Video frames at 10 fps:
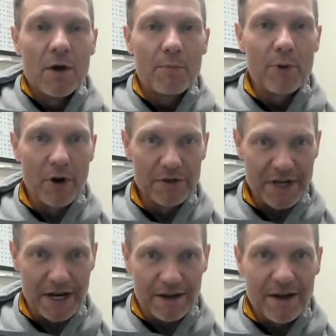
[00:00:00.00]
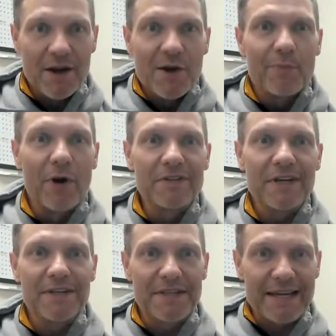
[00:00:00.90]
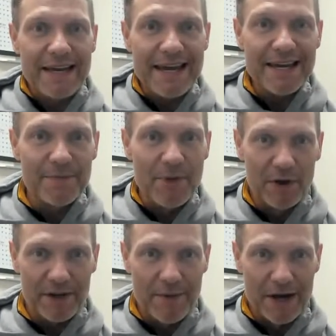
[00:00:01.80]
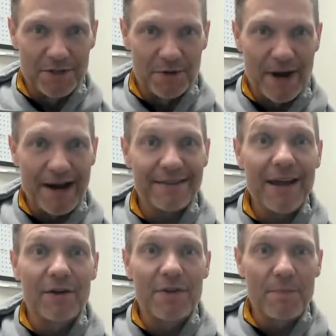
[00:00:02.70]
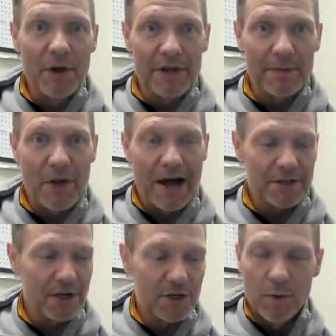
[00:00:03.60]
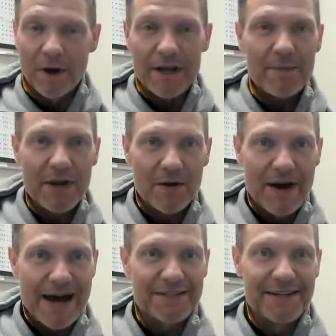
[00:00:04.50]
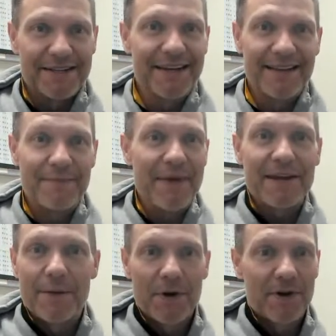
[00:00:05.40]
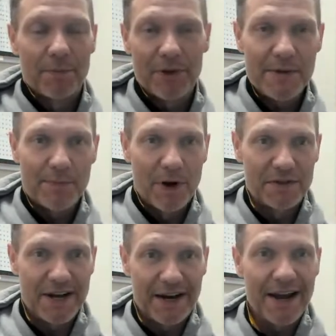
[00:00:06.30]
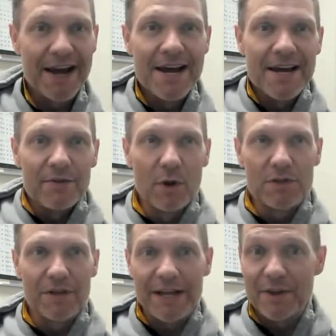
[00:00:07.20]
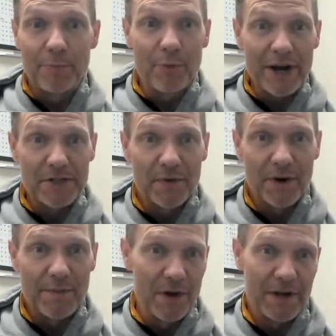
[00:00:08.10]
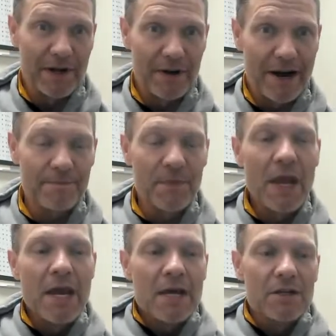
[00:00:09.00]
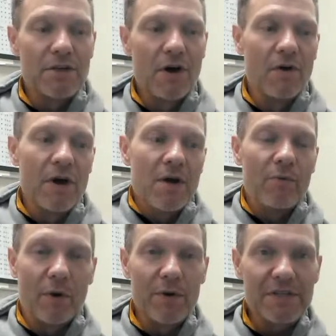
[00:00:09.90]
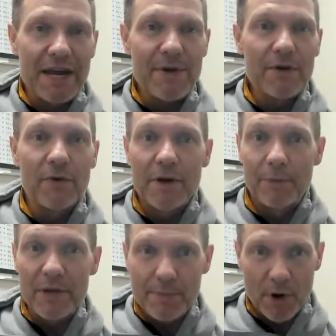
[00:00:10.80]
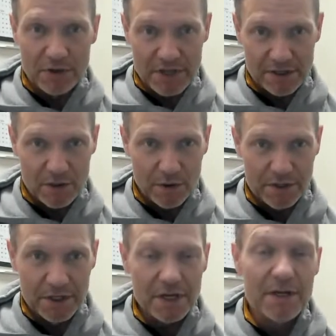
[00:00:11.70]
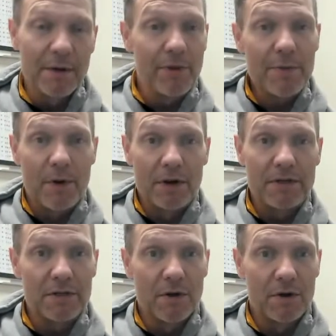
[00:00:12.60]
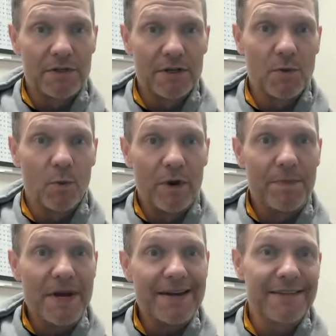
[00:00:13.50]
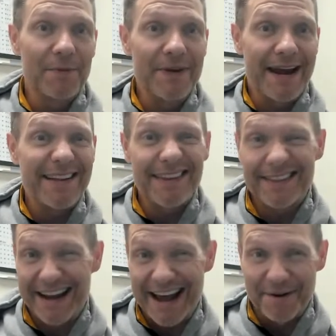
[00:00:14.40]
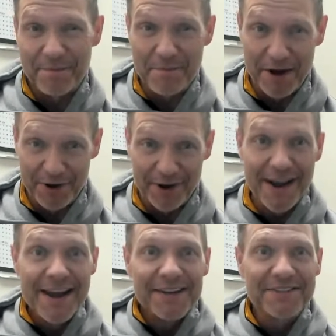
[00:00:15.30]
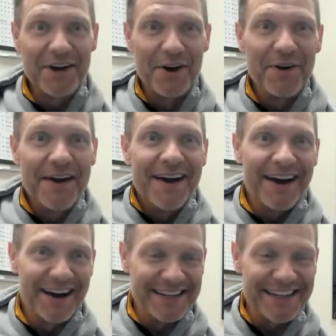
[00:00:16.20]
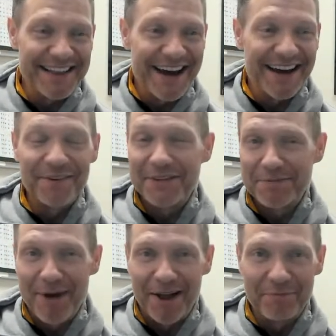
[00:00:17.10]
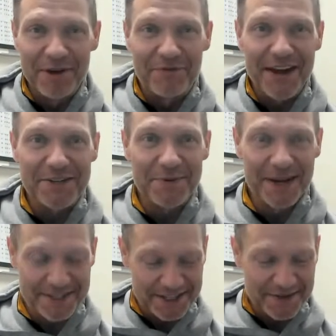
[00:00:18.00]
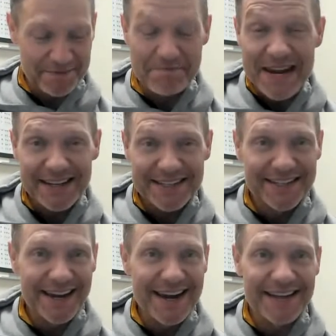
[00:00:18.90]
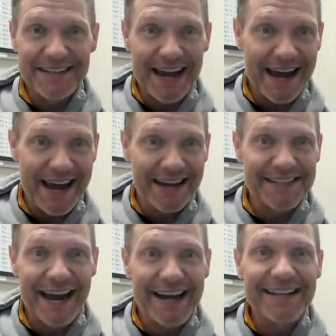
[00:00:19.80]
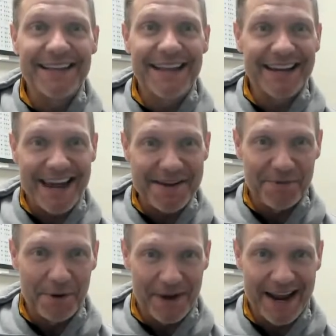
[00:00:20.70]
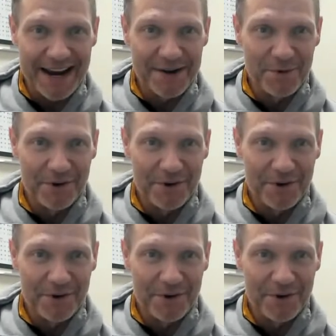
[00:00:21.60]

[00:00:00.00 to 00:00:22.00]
protein. Protein is the key to building muscle, right? They are the building blocks. 20 amino acids, they make up a complete protein. Those are like the bricks for a building, right? So we're always aiming for complete protein sources. Complete protein sources would be typically anything that had a mother. So I say that with a smile on my face because it's meats, it's eggs, anything that came from an animal,